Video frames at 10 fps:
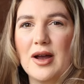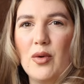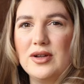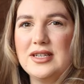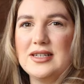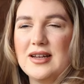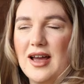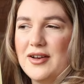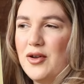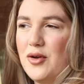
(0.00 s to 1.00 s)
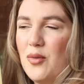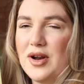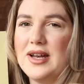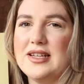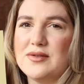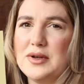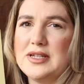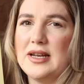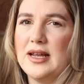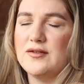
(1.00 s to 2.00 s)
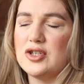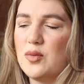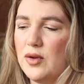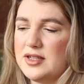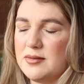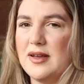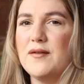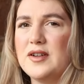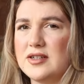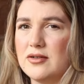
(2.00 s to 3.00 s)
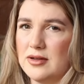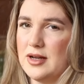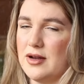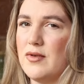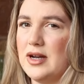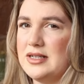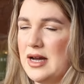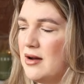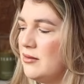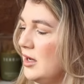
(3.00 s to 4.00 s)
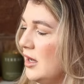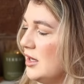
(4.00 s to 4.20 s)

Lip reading: wanted, I don't know what it is, recently I just want something physical that I can write down,